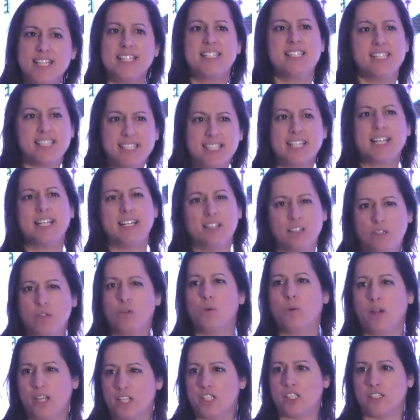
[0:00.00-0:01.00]
is this the
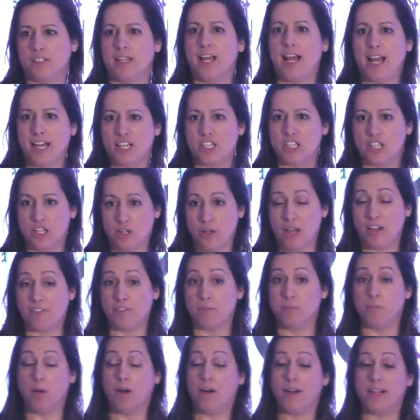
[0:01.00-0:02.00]
clinical question that actually you
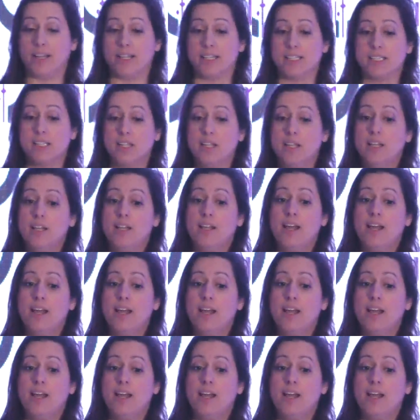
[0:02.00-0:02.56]
have in mind?